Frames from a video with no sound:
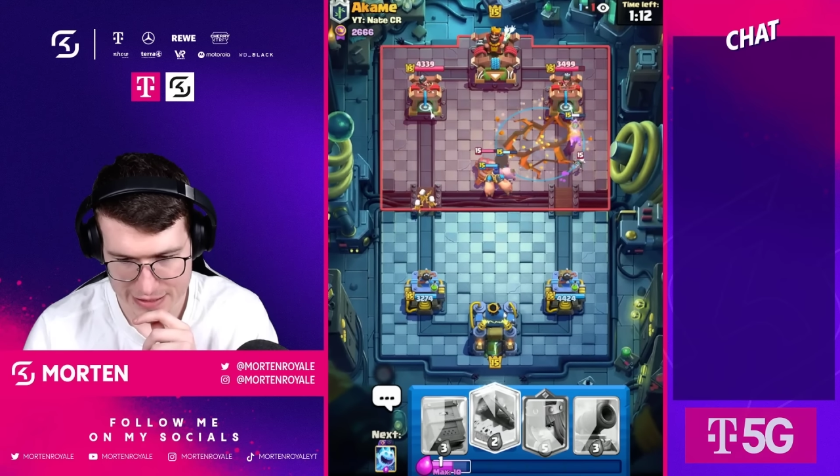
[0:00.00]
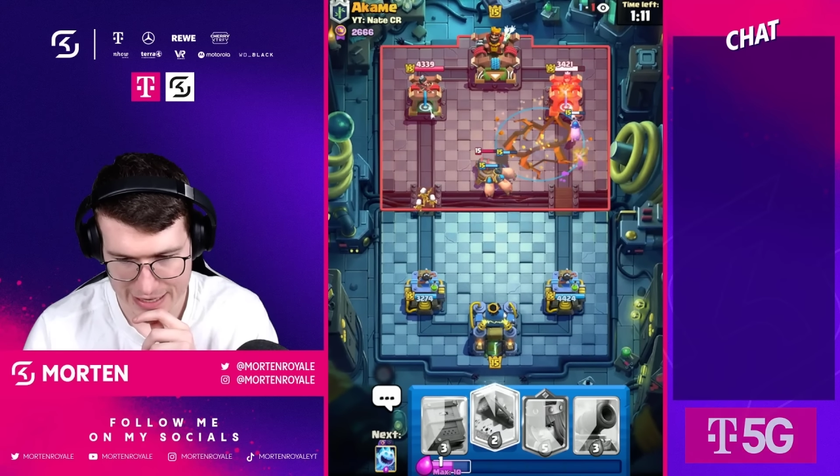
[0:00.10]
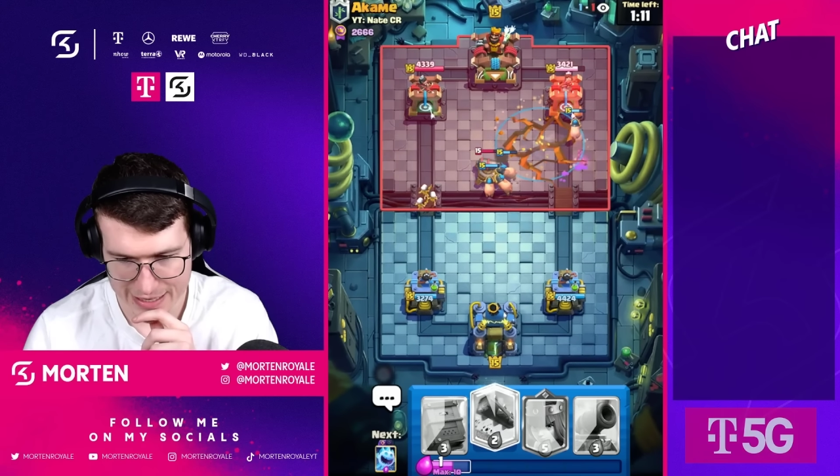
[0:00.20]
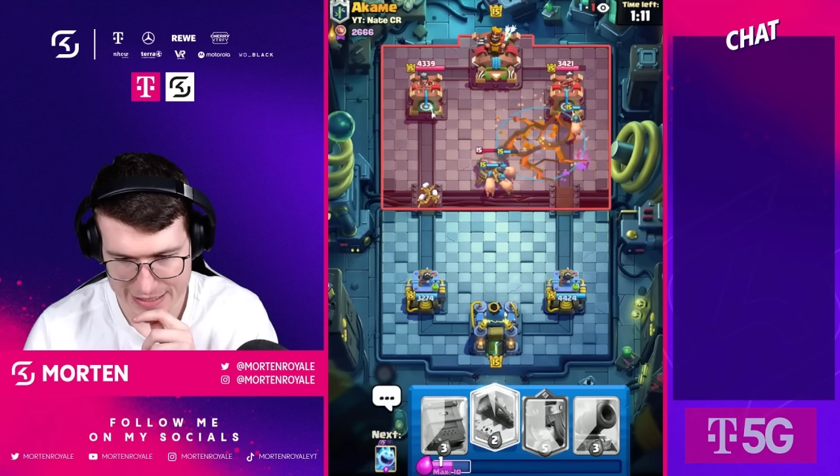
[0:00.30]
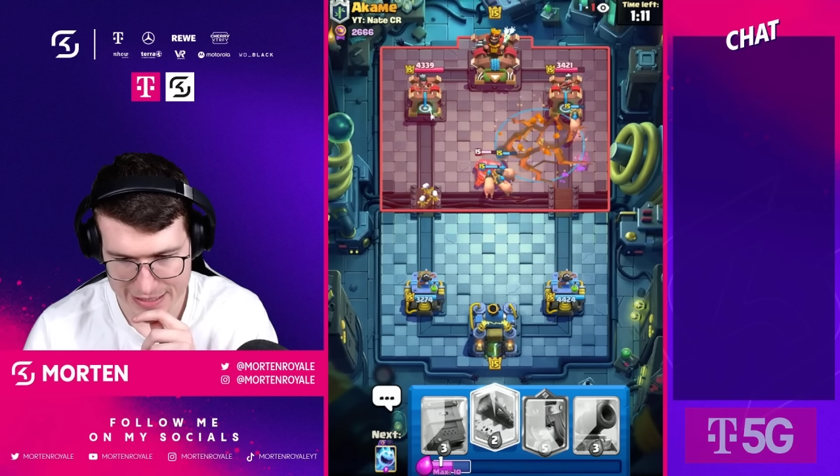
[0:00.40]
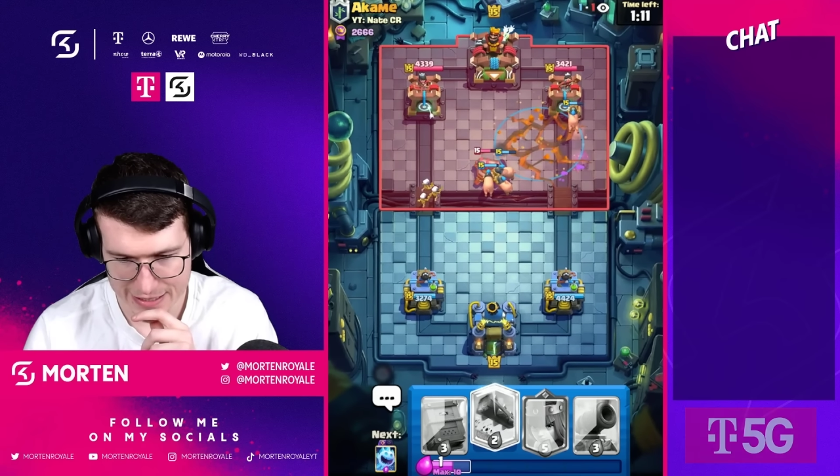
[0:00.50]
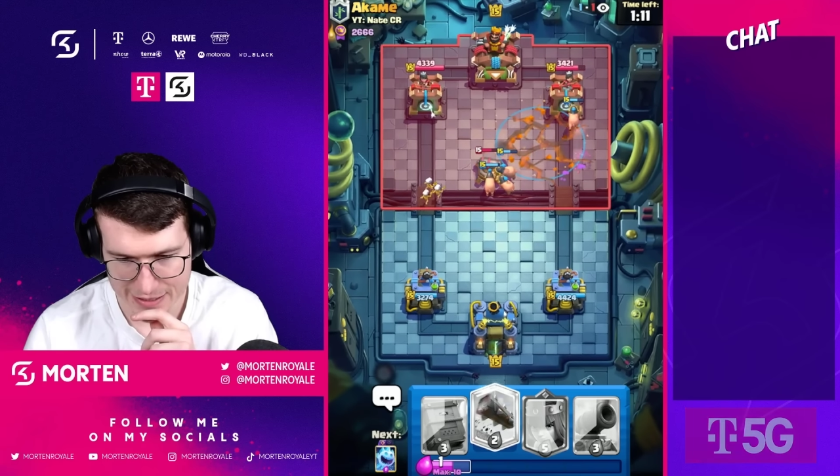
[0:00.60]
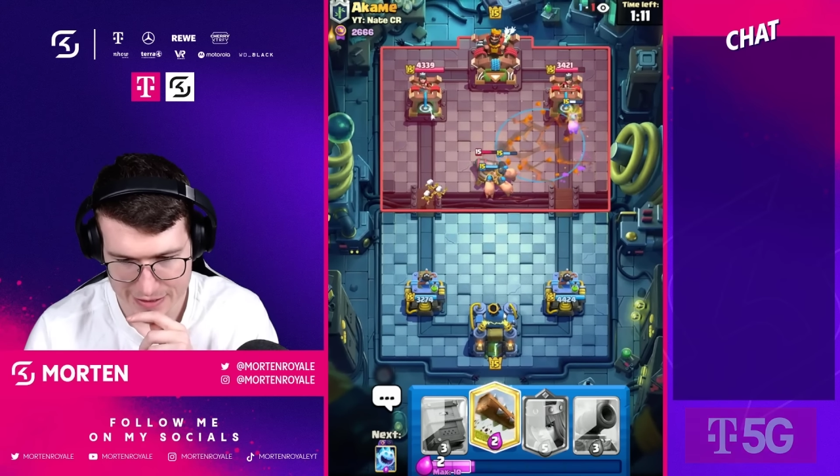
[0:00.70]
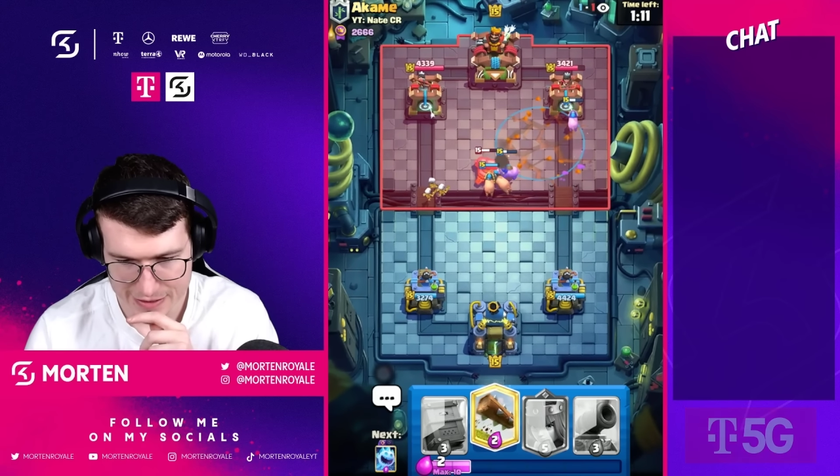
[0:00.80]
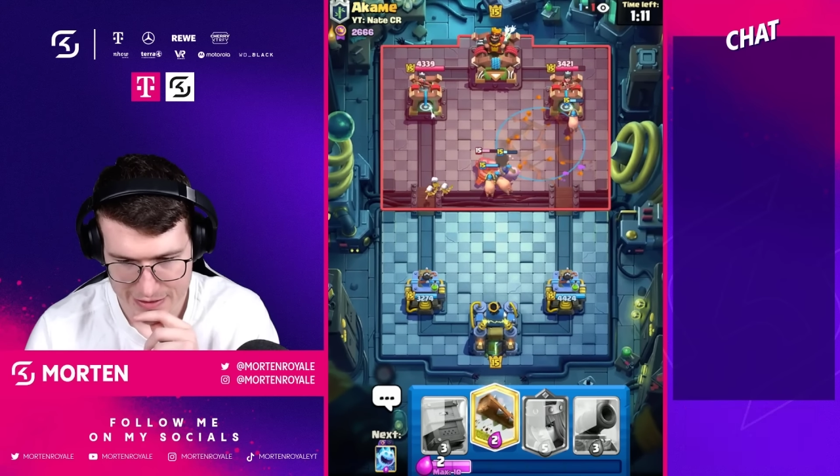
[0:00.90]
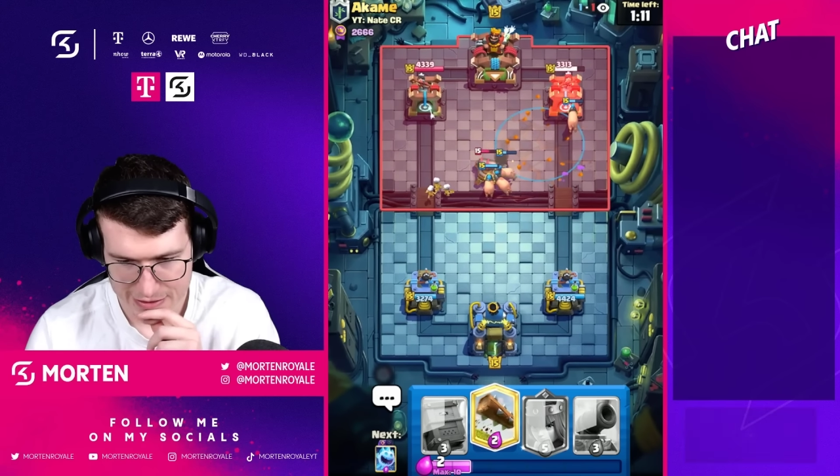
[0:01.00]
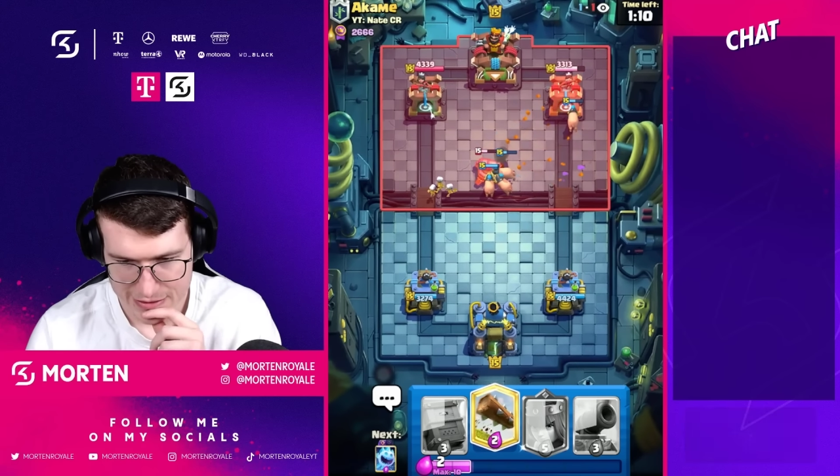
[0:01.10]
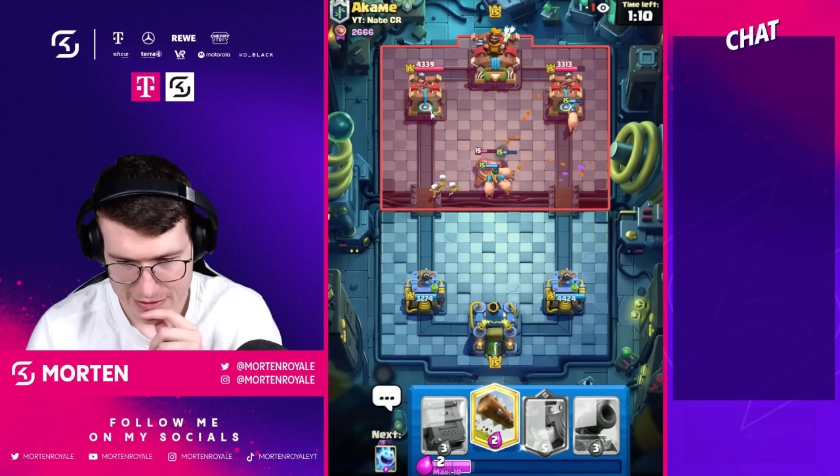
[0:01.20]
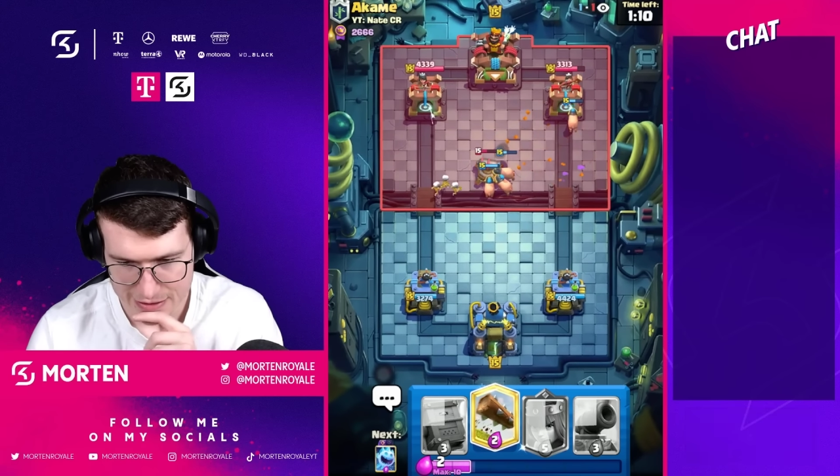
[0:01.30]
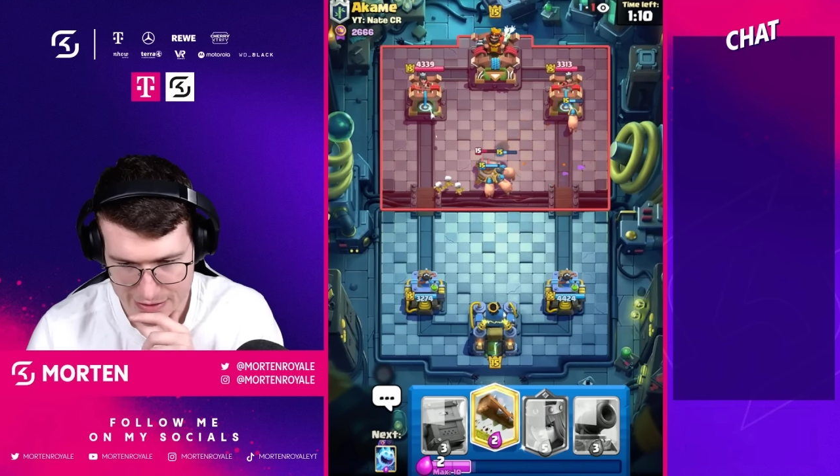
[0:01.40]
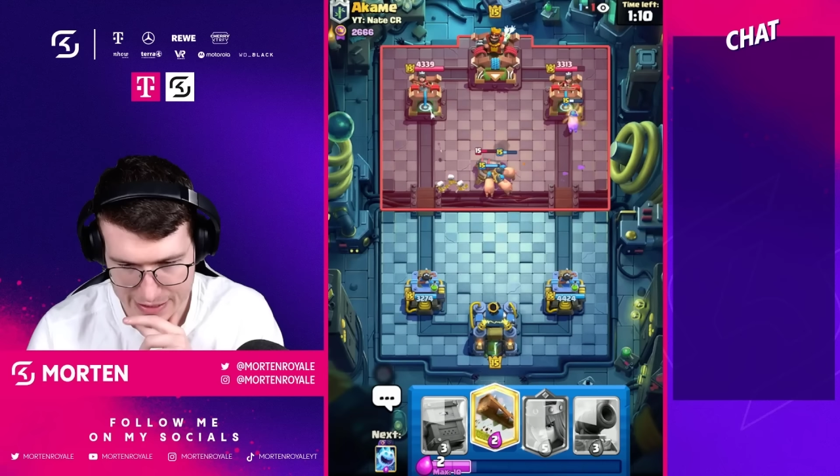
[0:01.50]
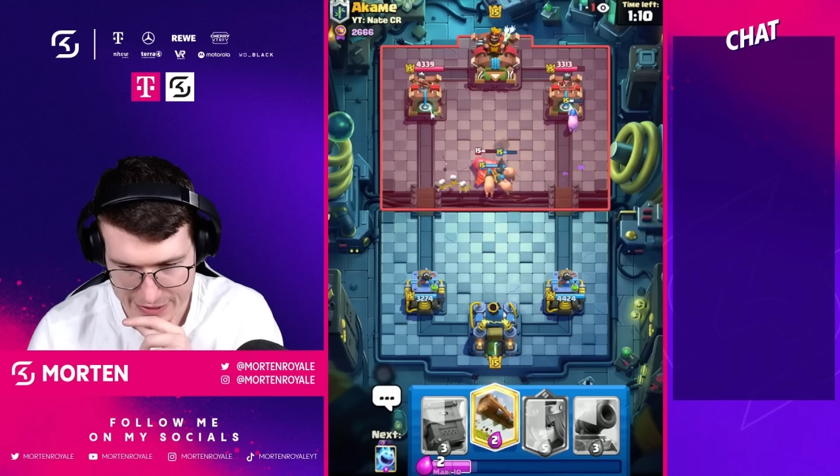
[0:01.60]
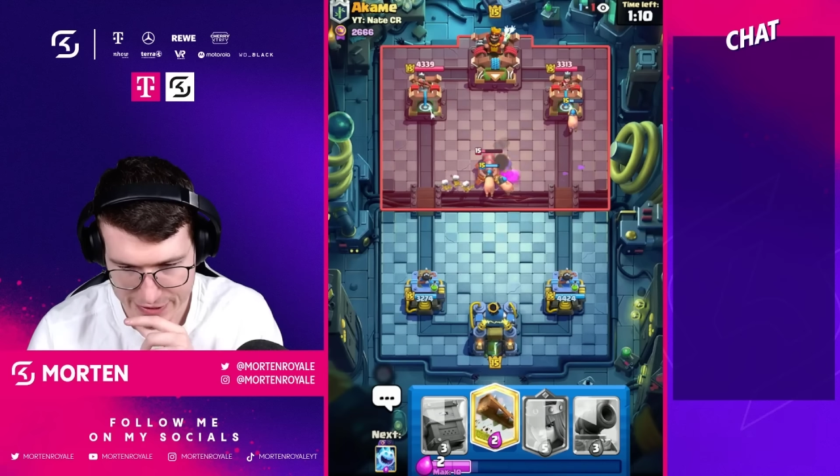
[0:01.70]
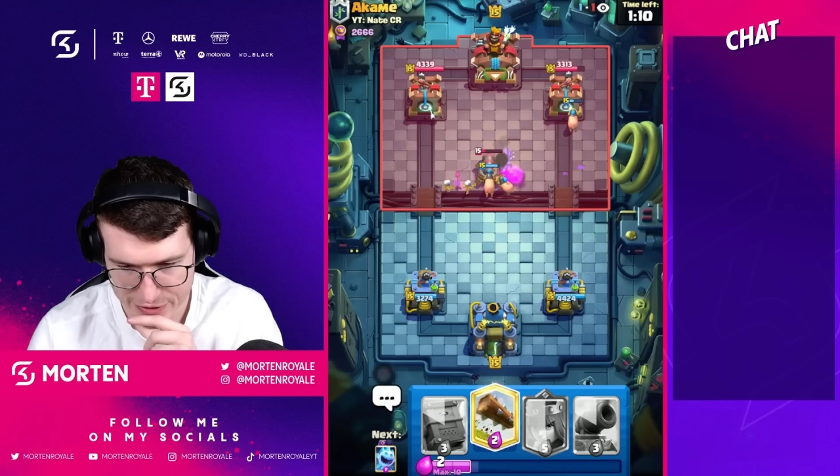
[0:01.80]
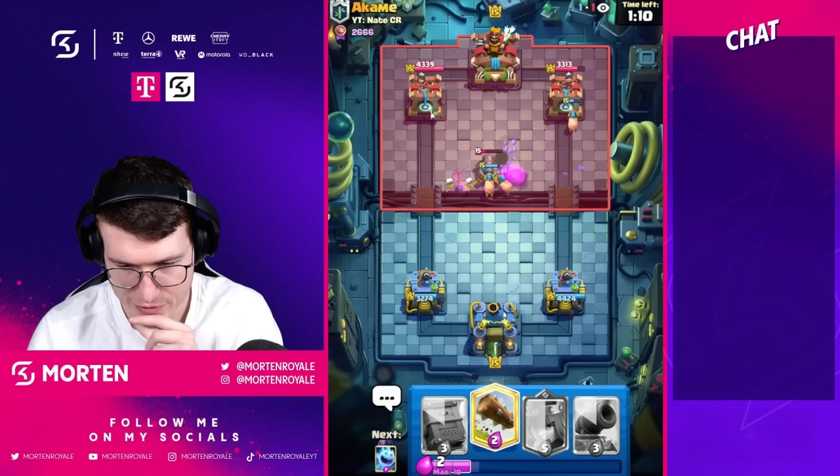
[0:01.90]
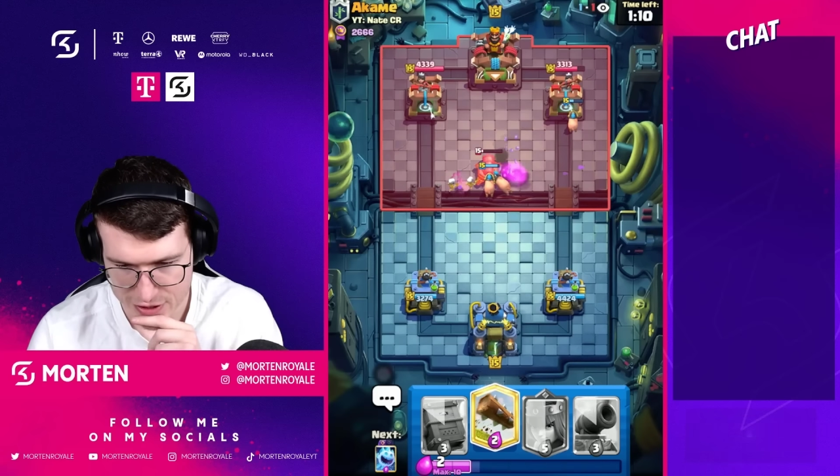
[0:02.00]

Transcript: anti-EQ